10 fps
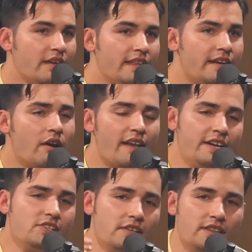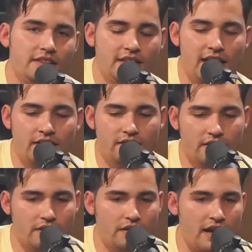They know. And here's the other kind of
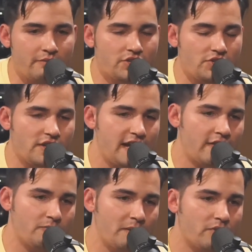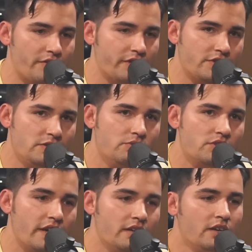conversation I got in with my brother because he
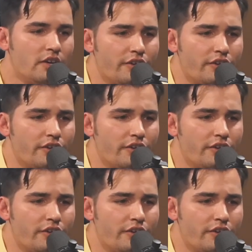was like,